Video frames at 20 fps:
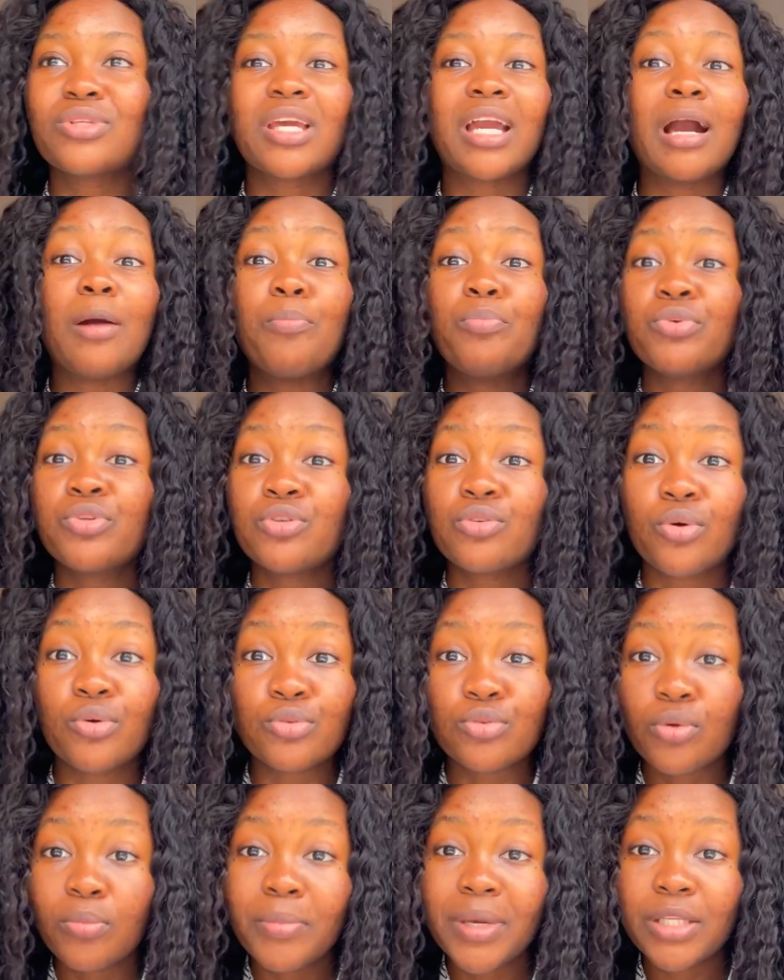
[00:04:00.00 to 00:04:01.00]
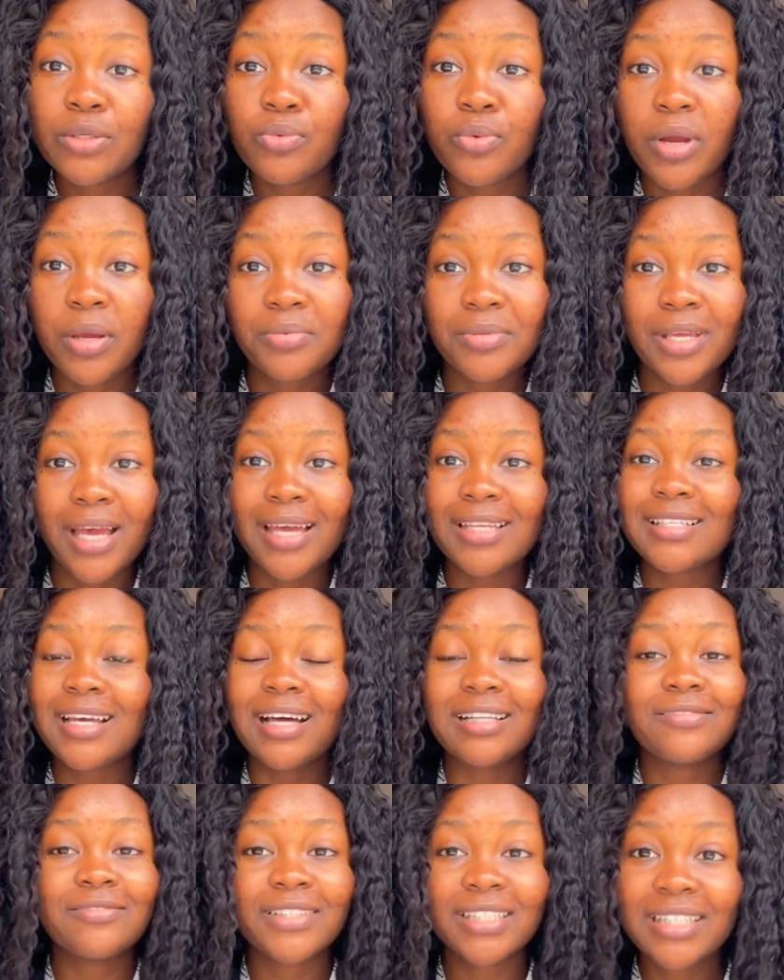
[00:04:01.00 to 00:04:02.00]
can put it on so many websites
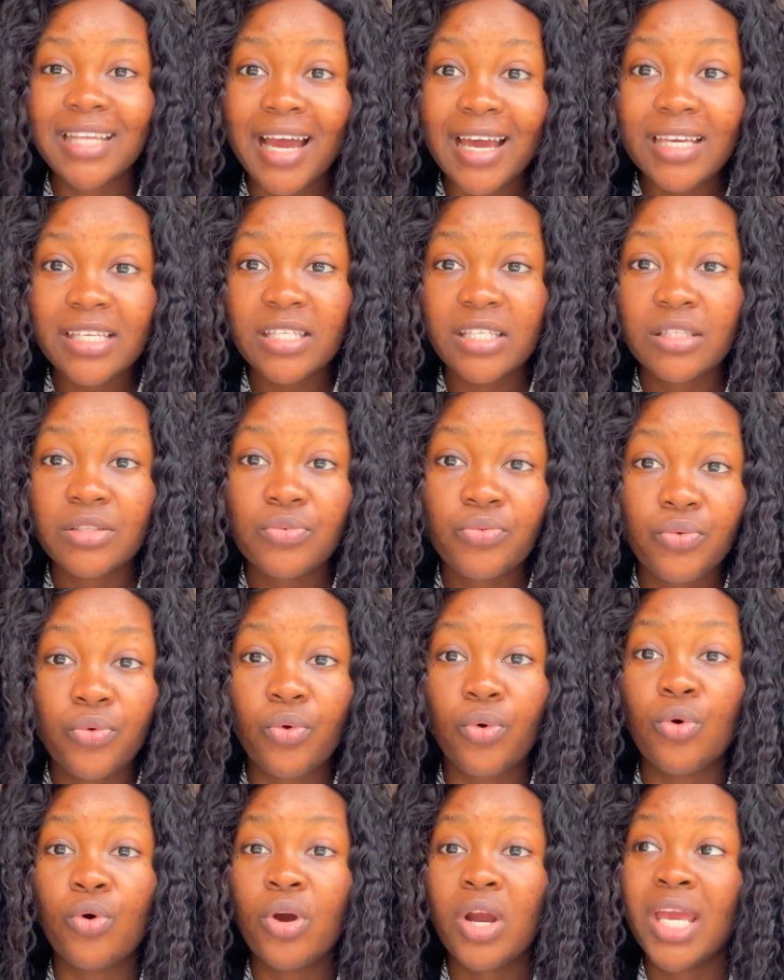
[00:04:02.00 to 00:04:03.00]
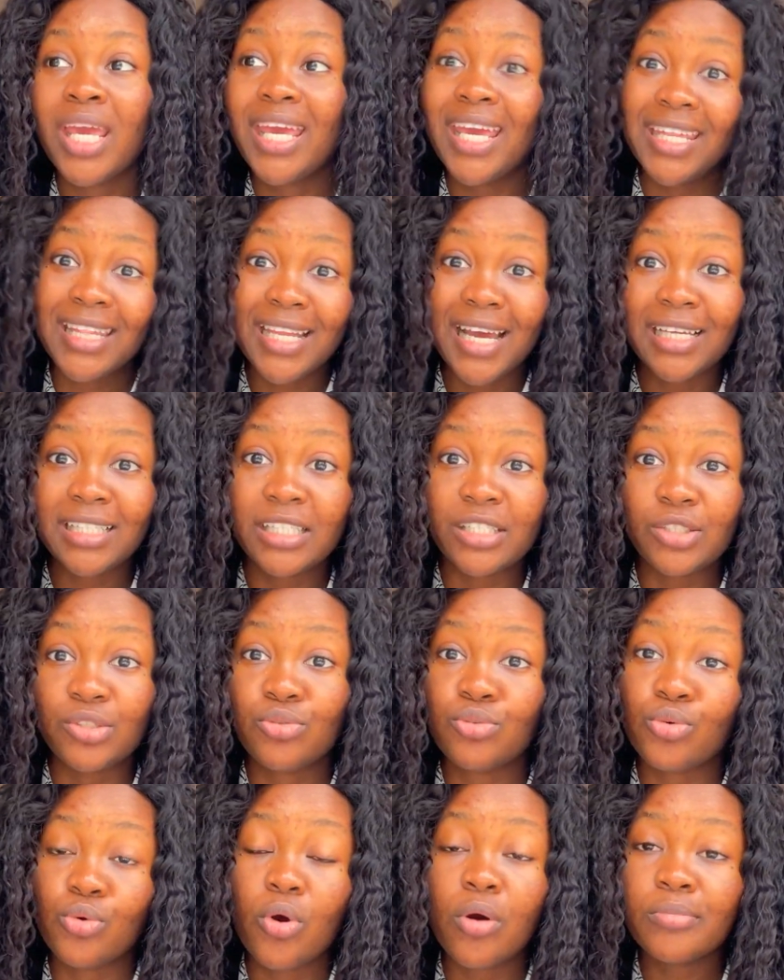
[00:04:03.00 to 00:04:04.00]
advertising for a nanny
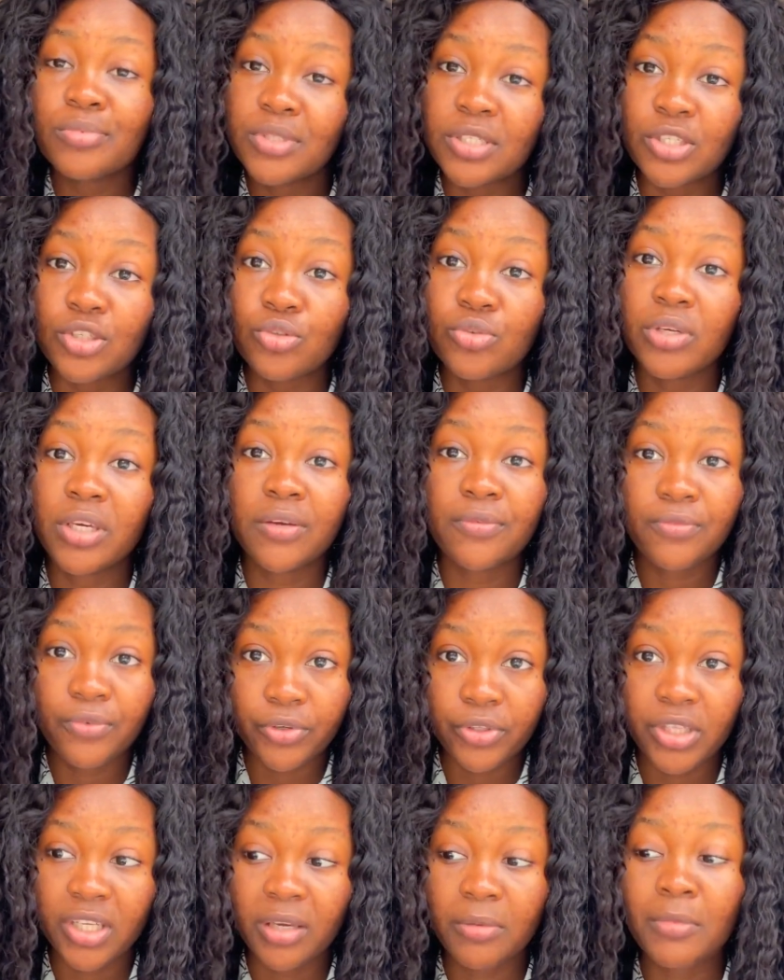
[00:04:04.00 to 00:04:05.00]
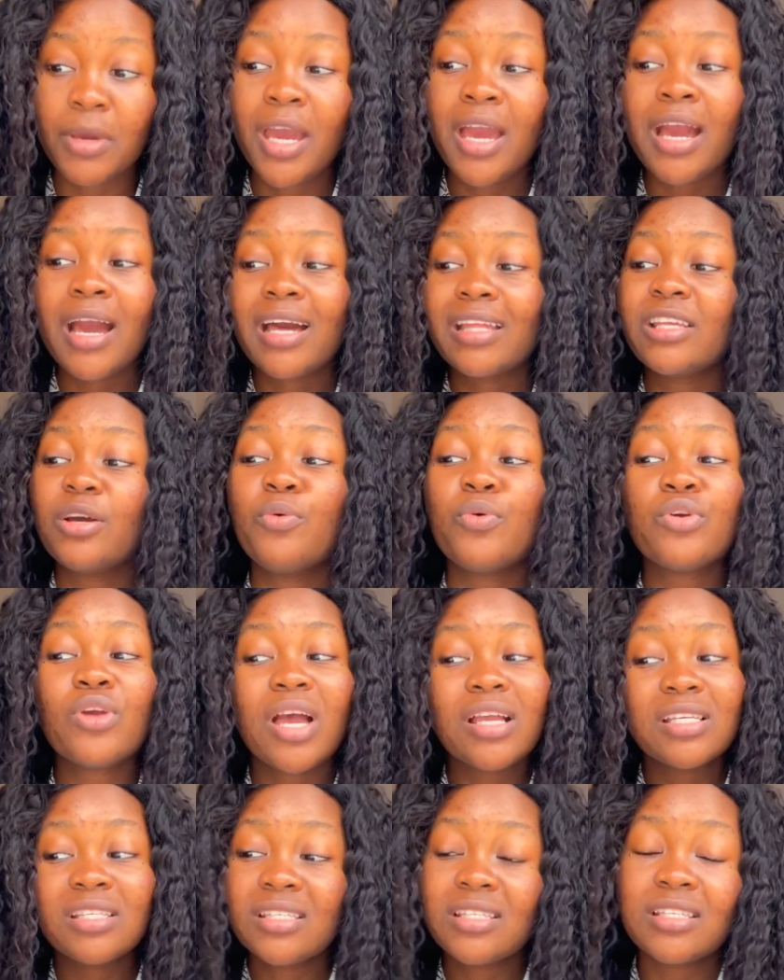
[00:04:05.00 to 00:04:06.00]
to come to the UK for them. And then when you
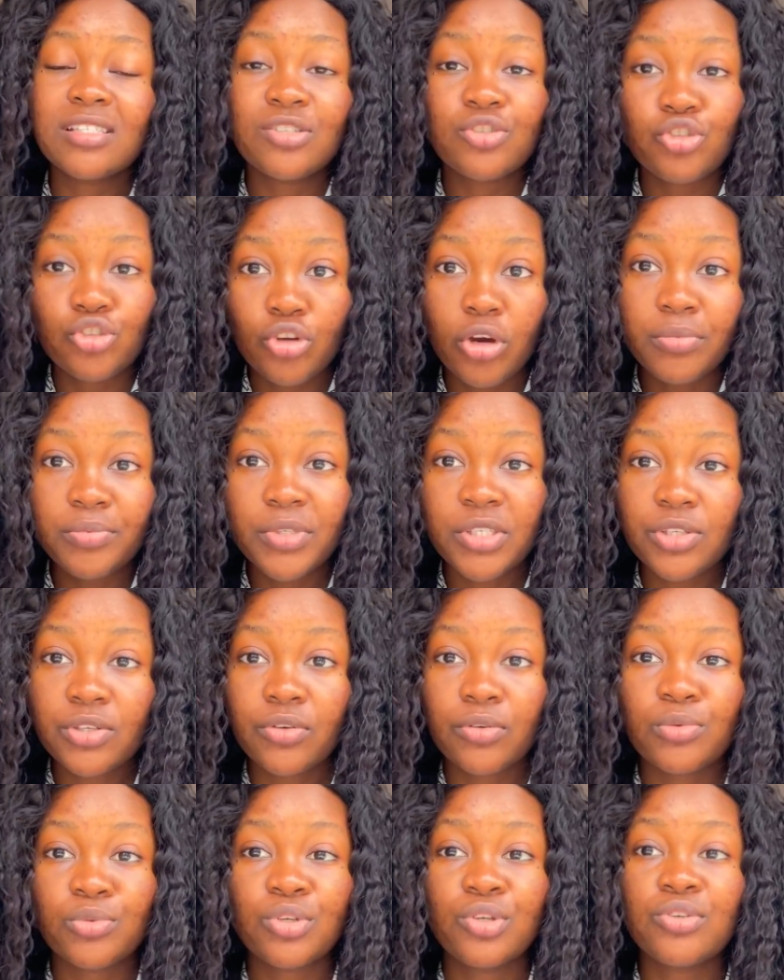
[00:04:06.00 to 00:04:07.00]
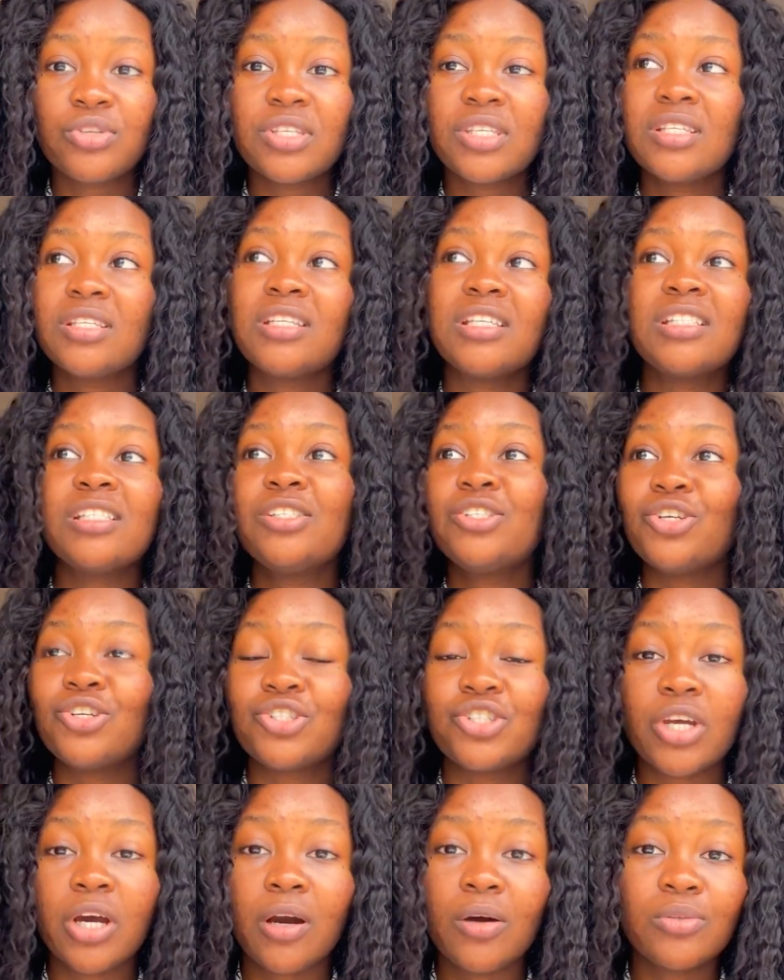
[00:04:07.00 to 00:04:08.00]
actually see the job description, you see they need
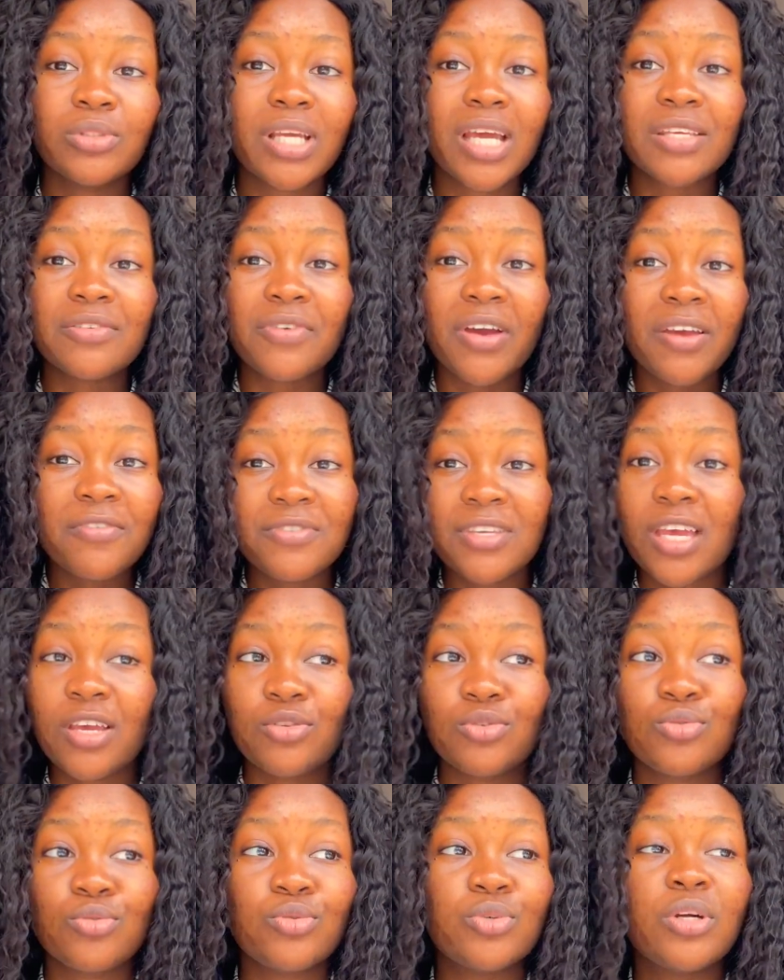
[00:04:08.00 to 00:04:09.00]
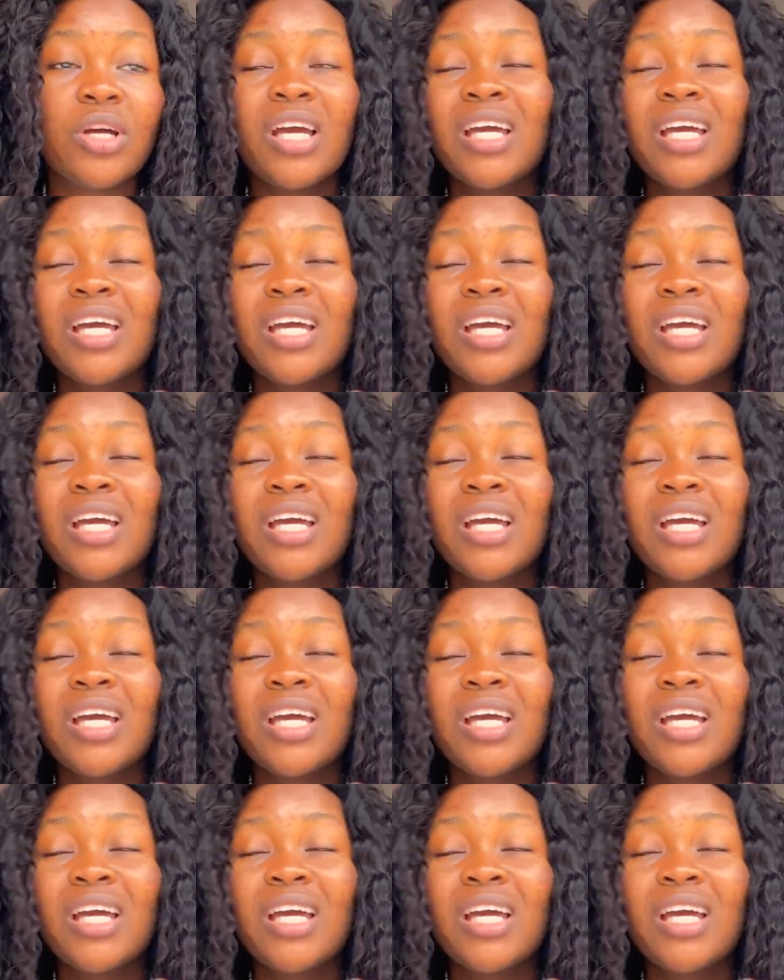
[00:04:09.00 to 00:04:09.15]
a child that is 5 years old,